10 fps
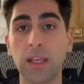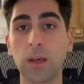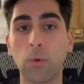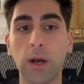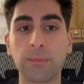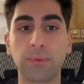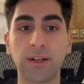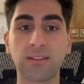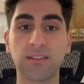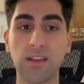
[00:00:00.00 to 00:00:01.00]
White
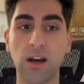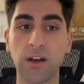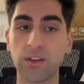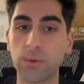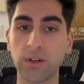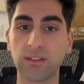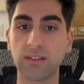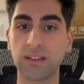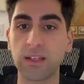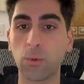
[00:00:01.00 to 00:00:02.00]
brings the other rook
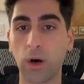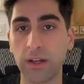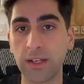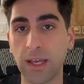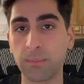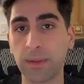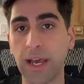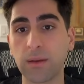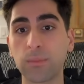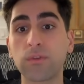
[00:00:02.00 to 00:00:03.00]
to d1 and
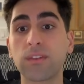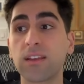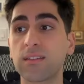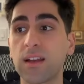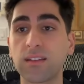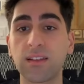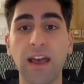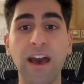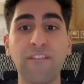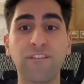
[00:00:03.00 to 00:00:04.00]
black moves his knight to
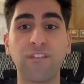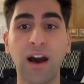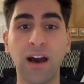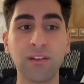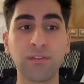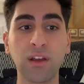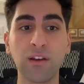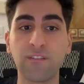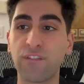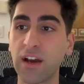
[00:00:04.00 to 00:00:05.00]
f5,
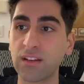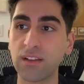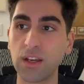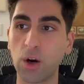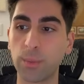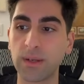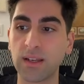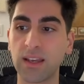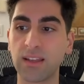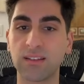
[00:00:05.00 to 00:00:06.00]
finally
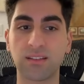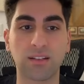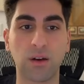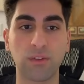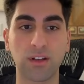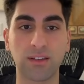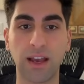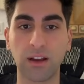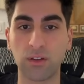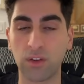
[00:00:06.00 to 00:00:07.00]
opening a discovered
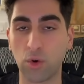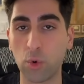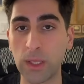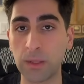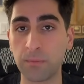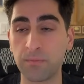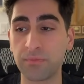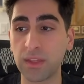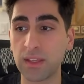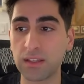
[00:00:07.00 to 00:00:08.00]
attack on the queen.
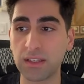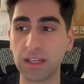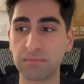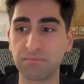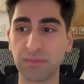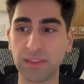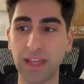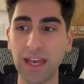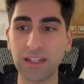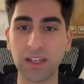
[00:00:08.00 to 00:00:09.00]
Yet
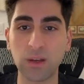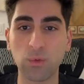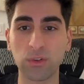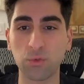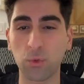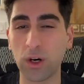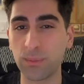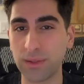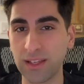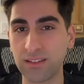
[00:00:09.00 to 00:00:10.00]
that knight was well
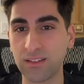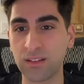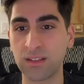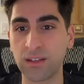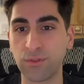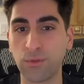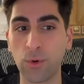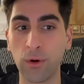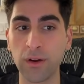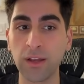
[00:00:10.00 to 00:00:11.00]
placed on
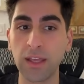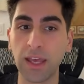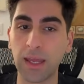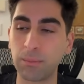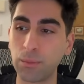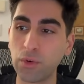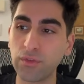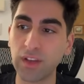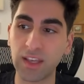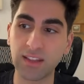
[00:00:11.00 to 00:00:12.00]
d4 and
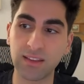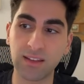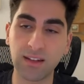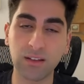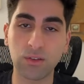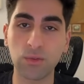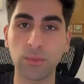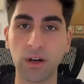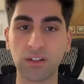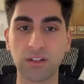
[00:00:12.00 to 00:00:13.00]
moving it didn't do
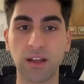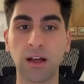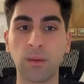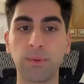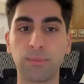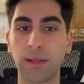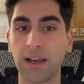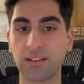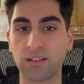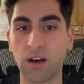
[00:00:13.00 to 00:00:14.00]
much to help
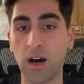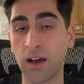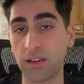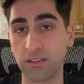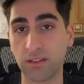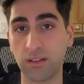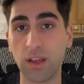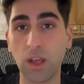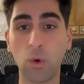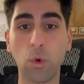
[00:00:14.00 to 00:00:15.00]
black's cause.
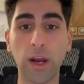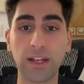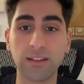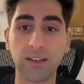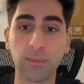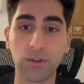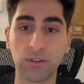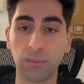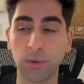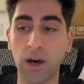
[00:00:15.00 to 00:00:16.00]
White is able
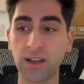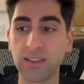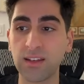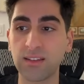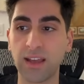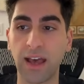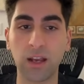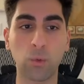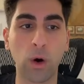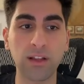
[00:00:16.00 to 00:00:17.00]
to block the
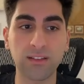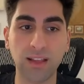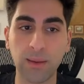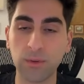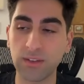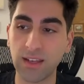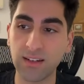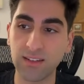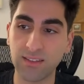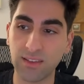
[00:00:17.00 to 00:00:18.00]
attack while
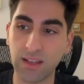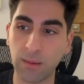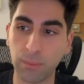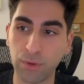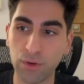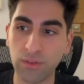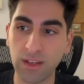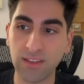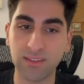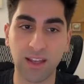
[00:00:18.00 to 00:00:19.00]
simultaneously
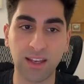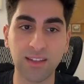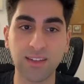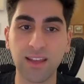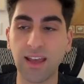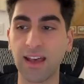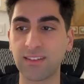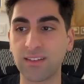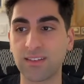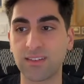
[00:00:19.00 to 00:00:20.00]
improving his knight
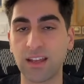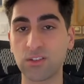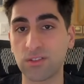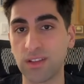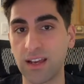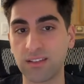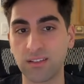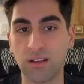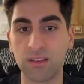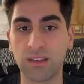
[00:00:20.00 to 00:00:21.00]
as it's
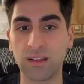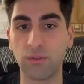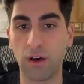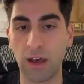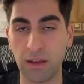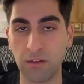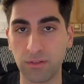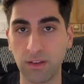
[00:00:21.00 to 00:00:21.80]
centralized on d5.